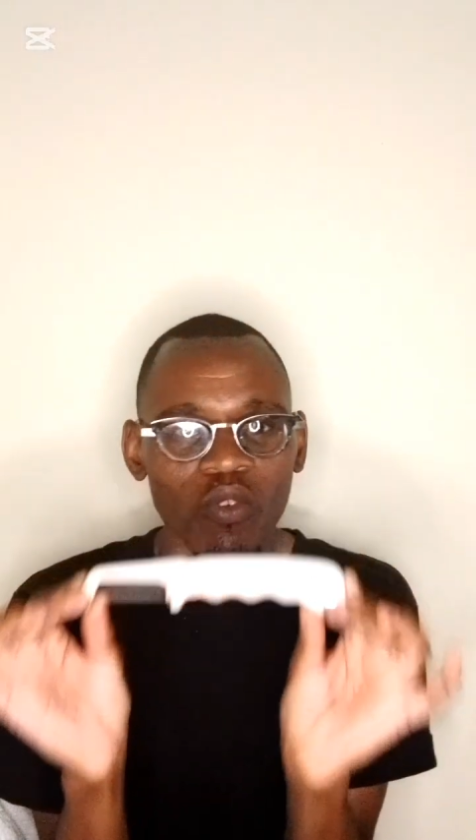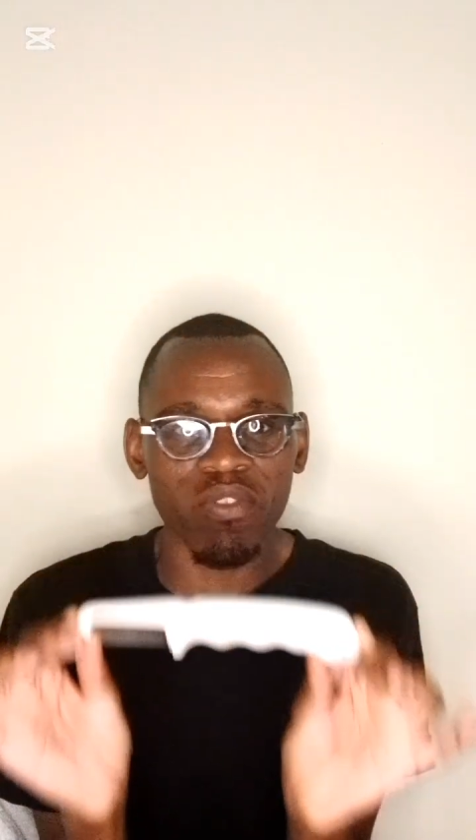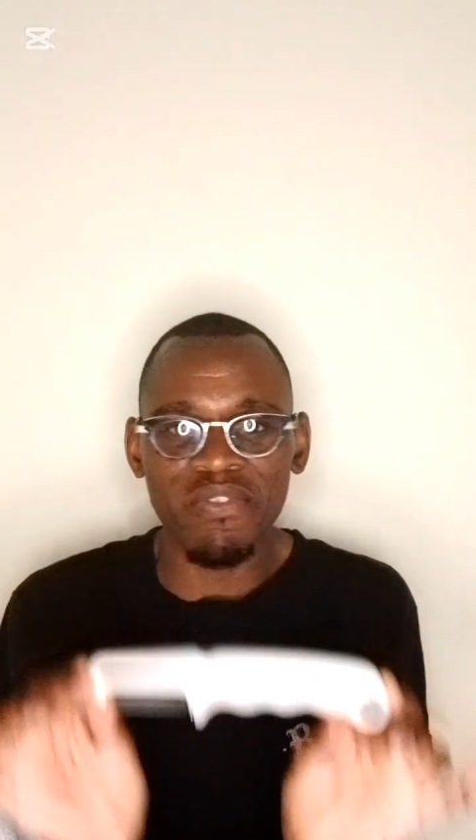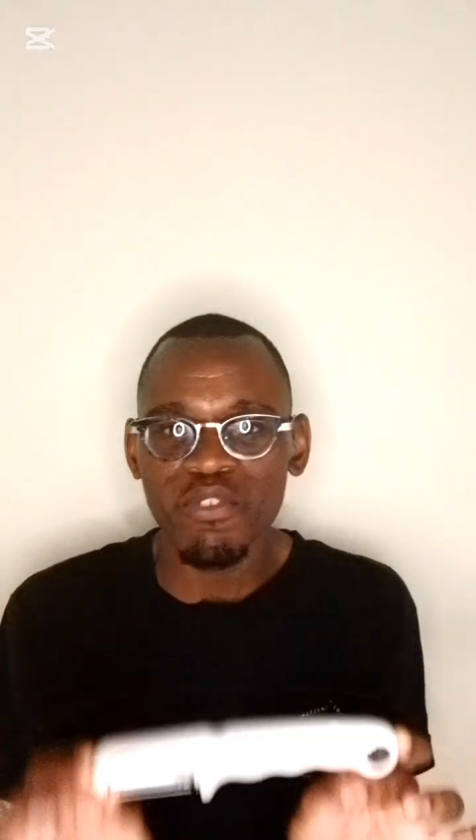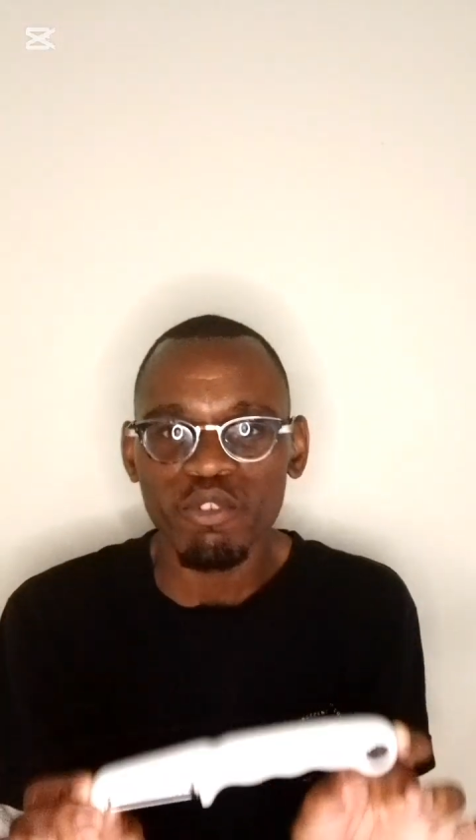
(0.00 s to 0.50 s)

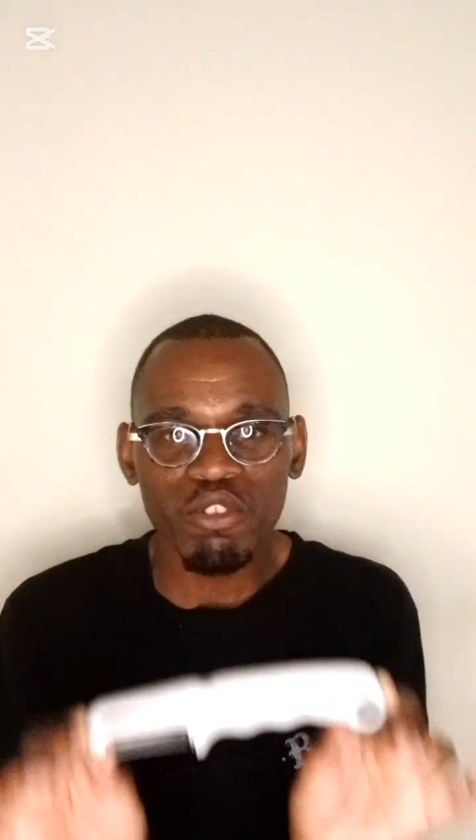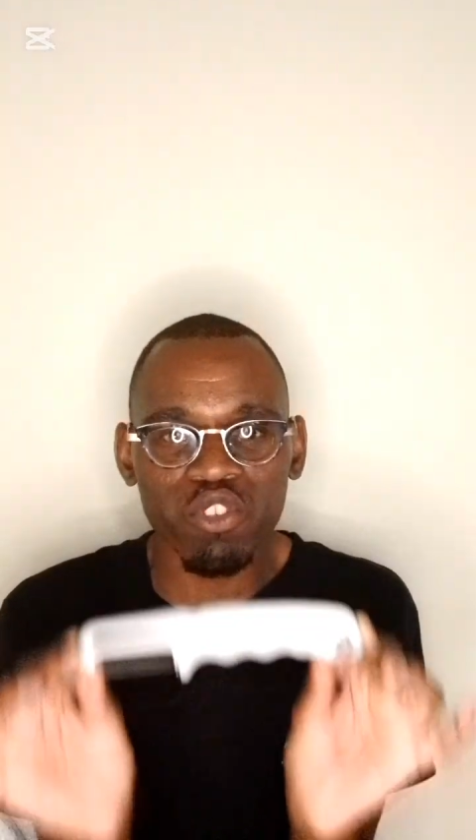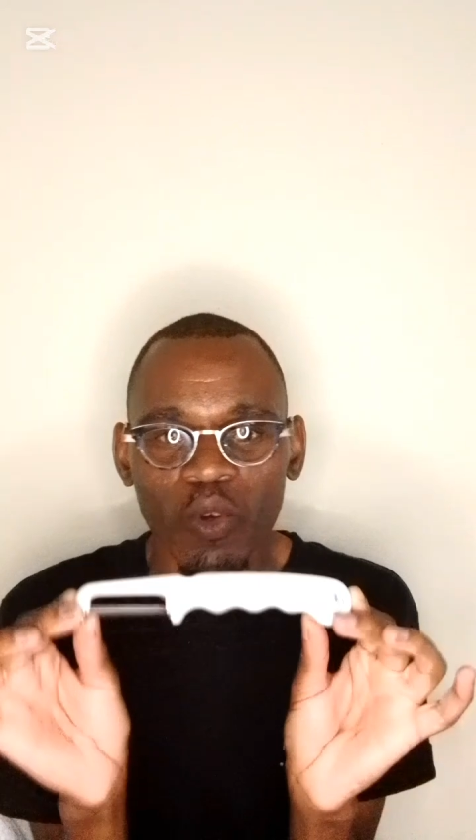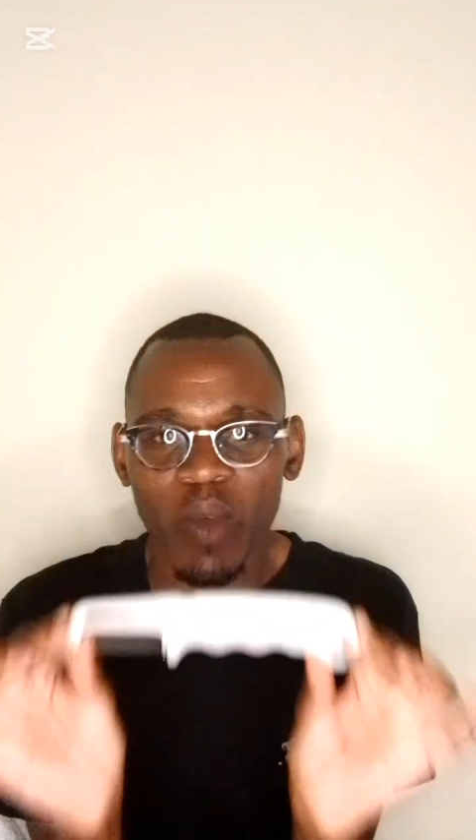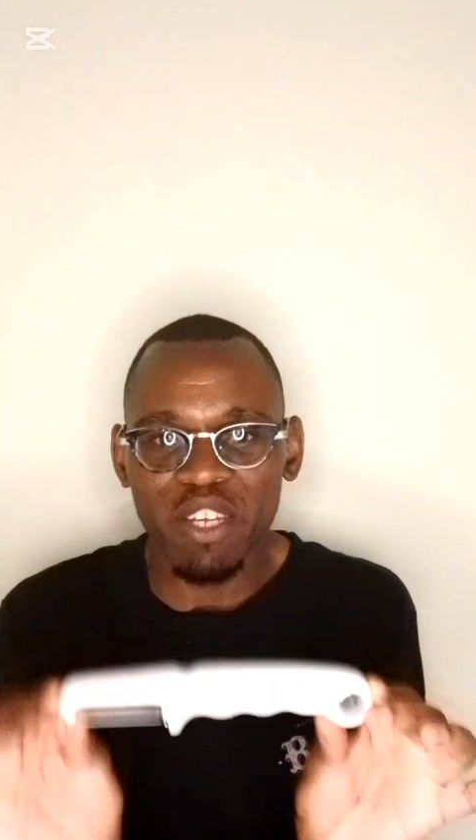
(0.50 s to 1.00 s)
or
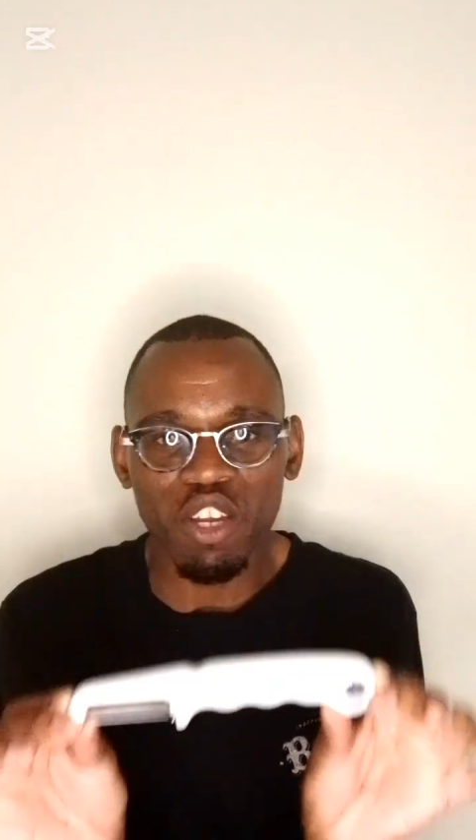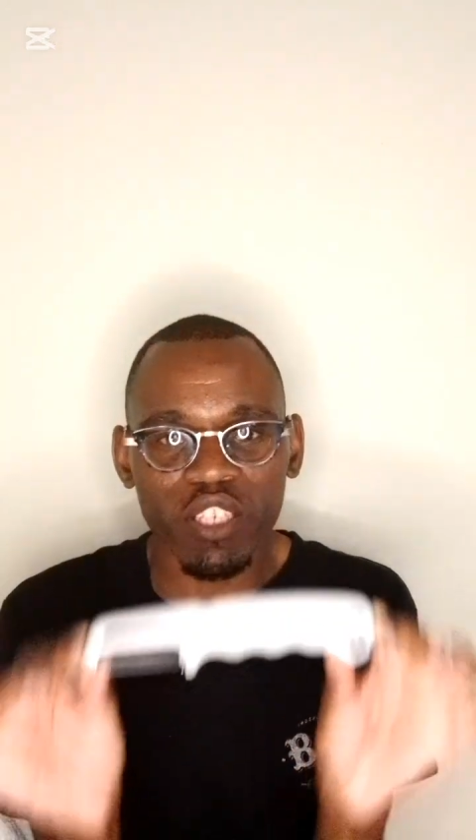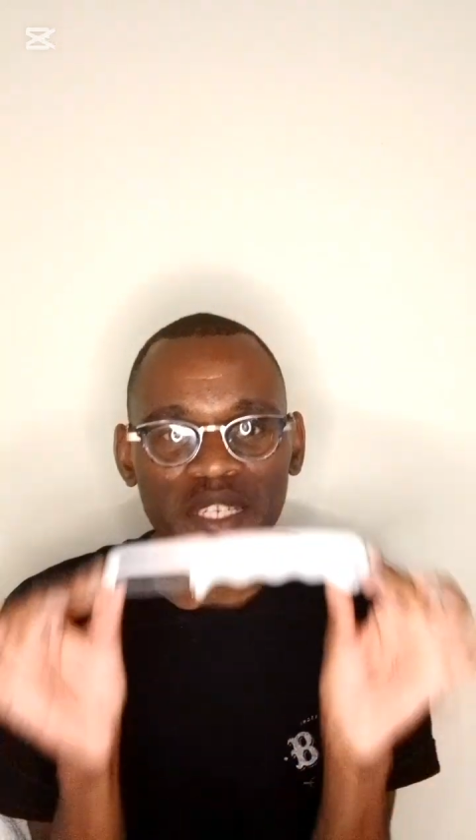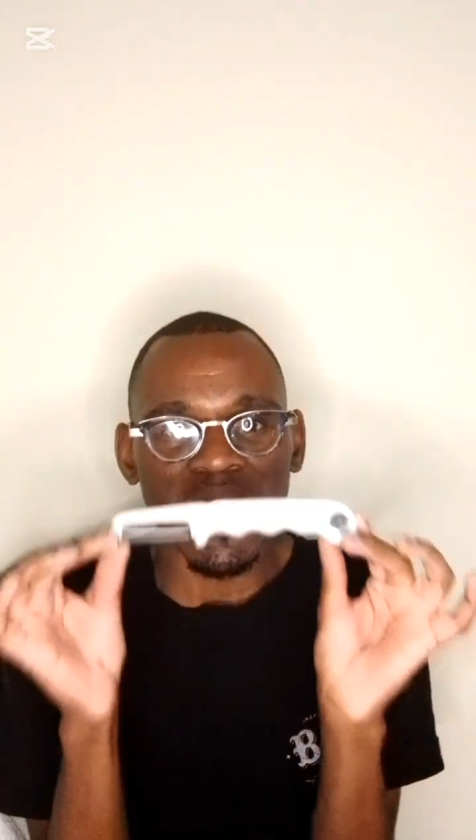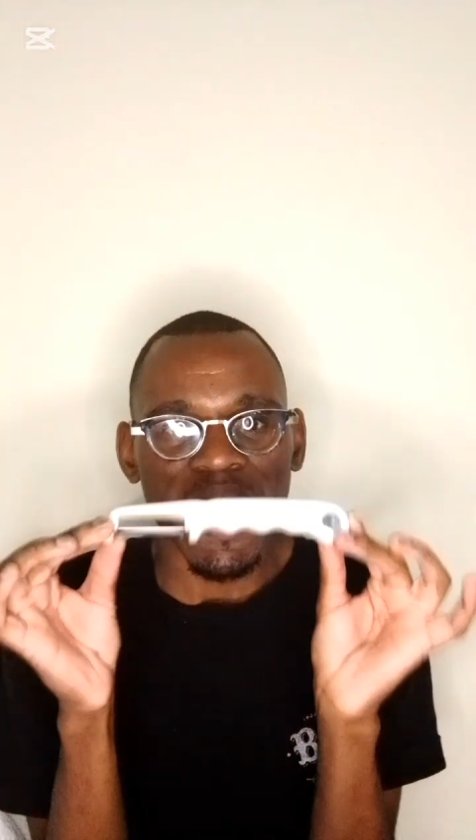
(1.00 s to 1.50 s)
fruit or
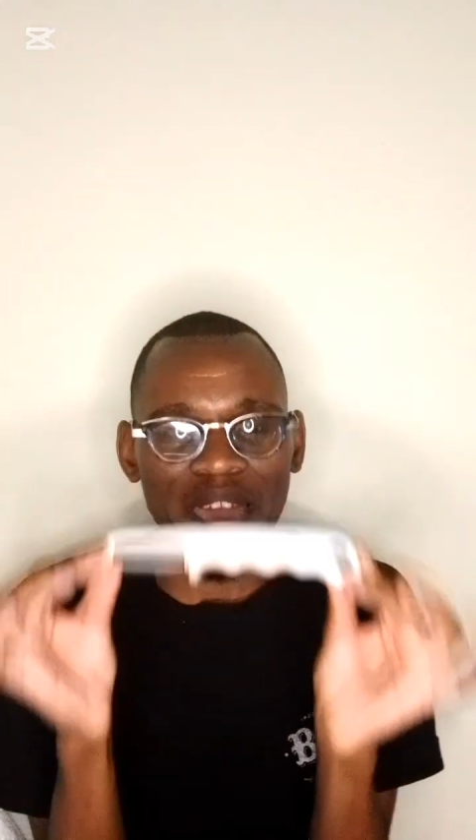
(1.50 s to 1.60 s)
whatnot.